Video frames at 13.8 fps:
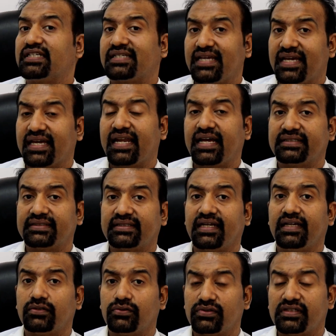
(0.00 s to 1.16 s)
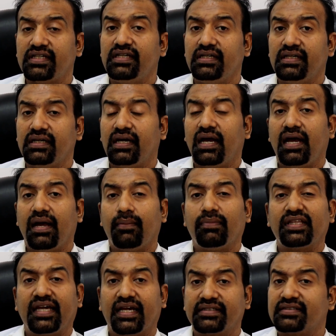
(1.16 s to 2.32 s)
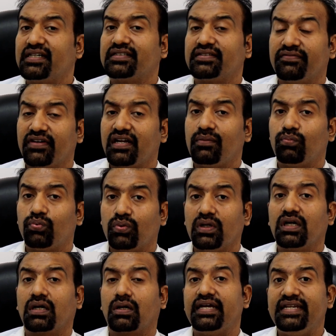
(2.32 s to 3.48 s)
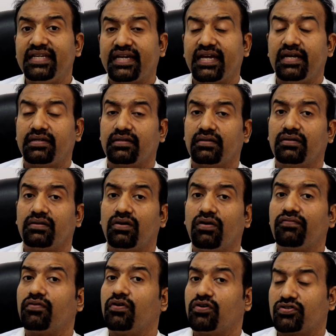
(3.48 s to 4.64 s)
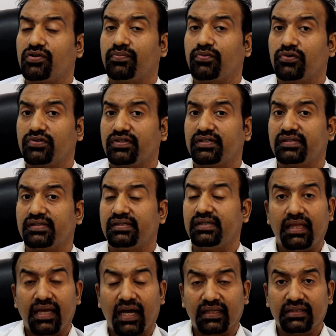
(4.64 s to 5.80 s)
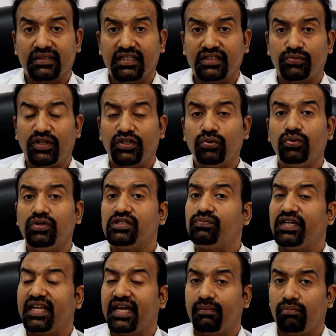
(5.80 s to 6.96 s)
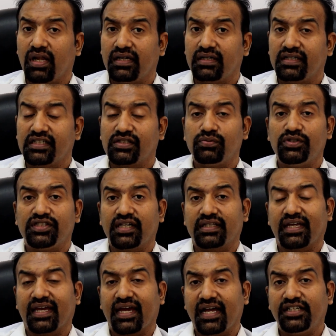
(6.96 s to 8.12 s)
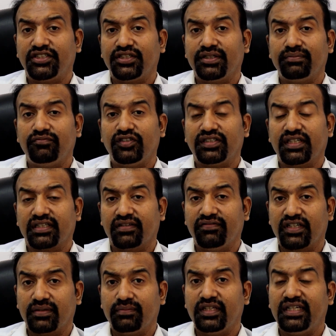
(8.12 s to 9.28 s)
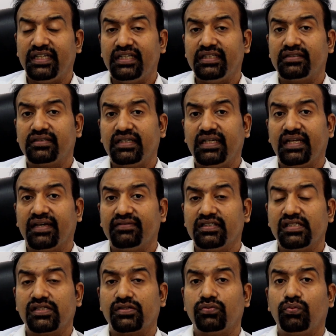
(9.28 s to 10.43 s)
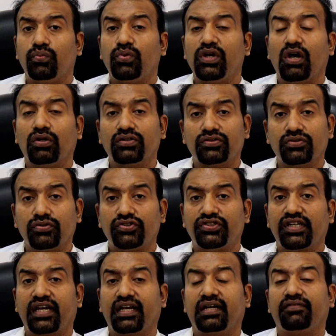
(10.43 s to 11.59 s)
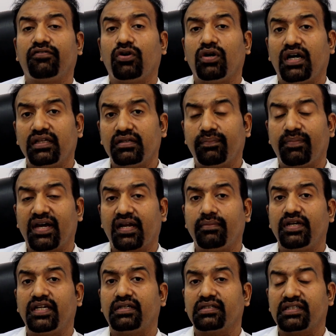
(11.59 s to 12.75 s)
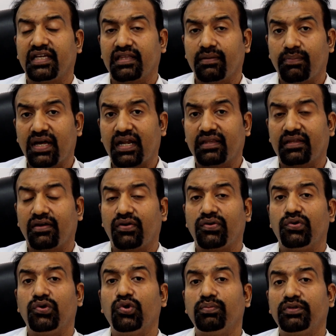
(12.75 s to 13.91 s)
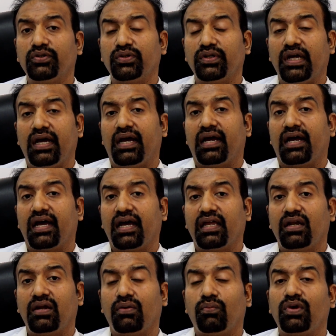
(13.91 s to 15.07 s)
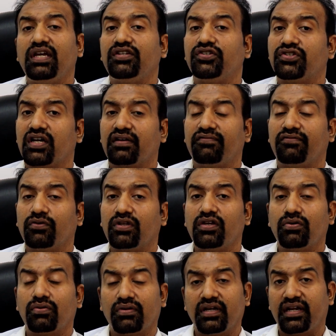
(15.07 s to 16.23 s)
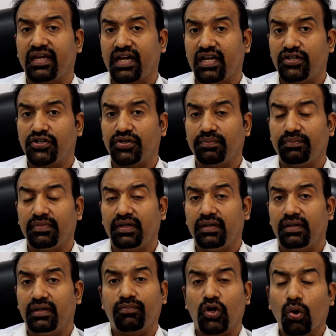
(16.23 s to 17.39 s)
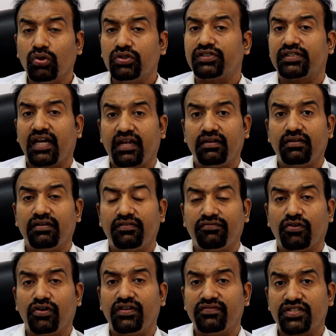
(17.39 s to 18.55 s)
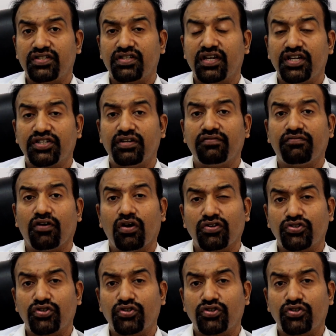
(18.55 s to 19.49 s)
just take an X-ray to see, but the X-ray is a very poor indicator of osteoporosis. The other things we do is we take blood tests, we check the calcium, we check the vitamin D3 levels, we also check for other parameters like the parathyroid hormone, and we check for the urinary calcium. Gold standard for investigation for